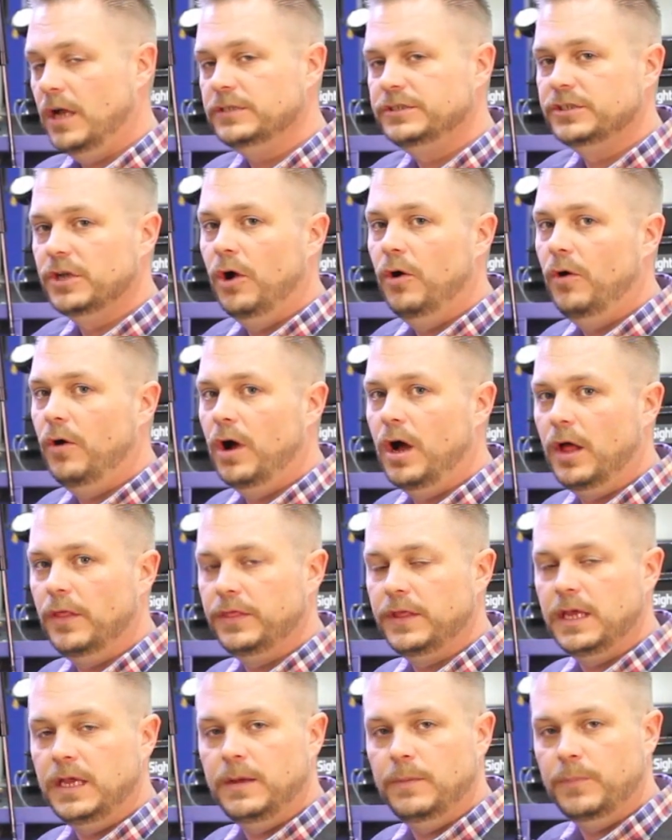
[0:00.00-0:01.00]
also,
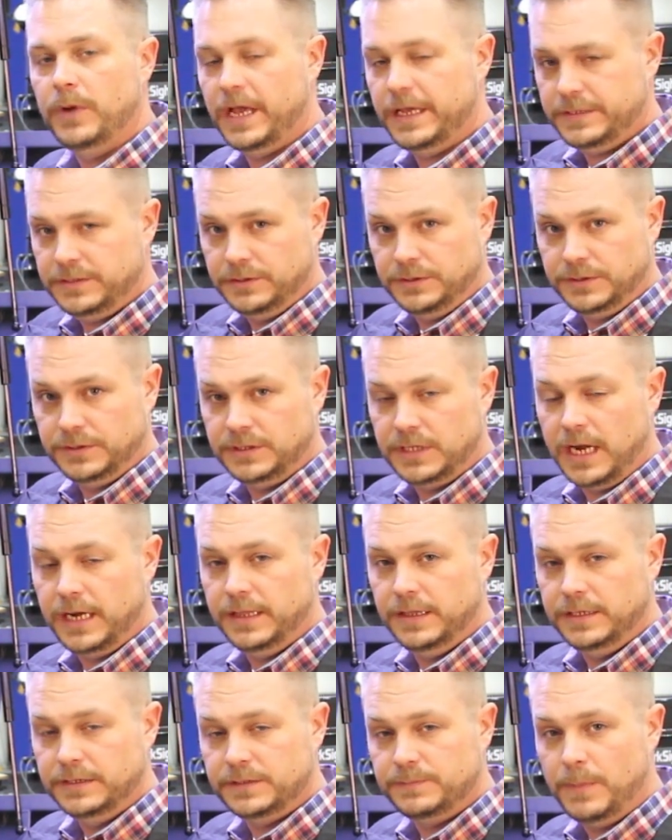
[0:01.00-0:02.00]
on the passenger side
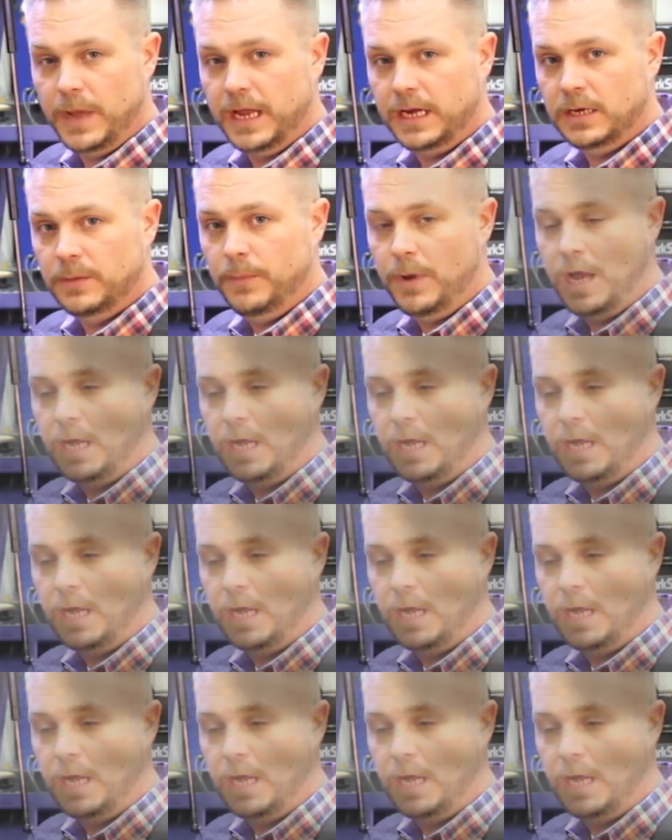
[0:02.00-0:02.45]
of this Magnum